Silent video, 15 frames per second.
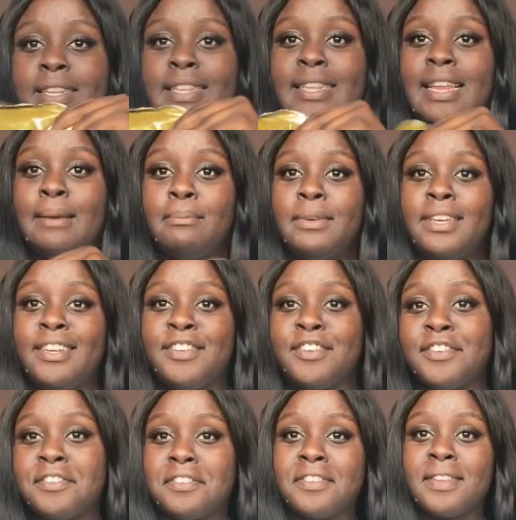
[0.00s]
let me
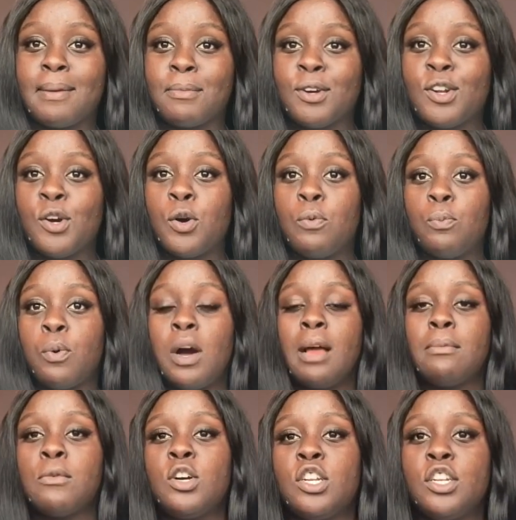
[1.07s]
just, I'm gonna
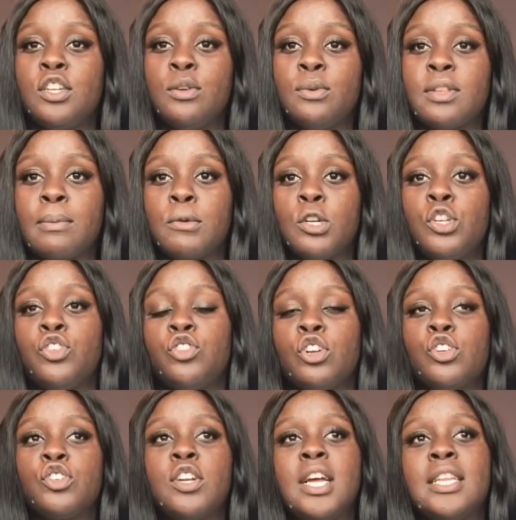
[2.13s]

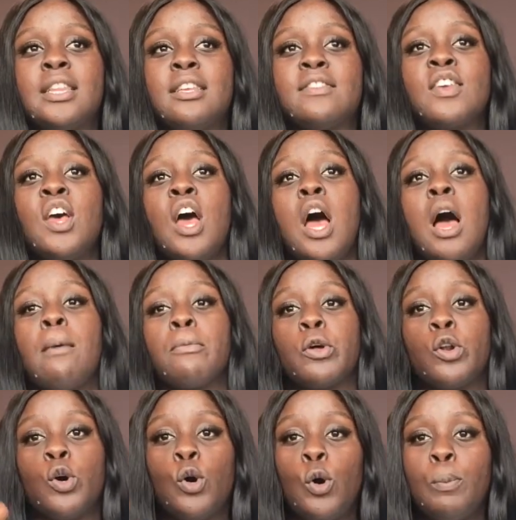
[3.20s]
structure it like this. I'm
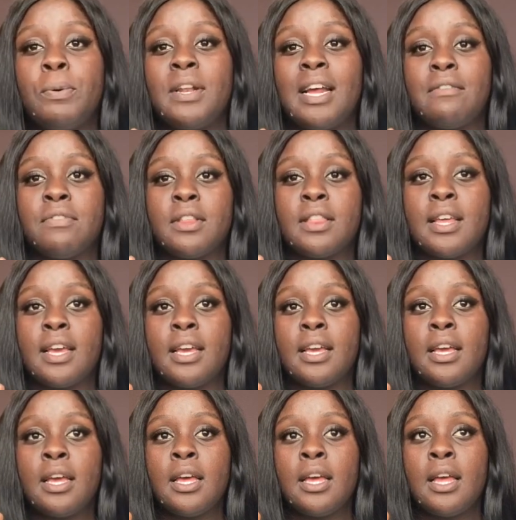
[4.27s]
gonna open everything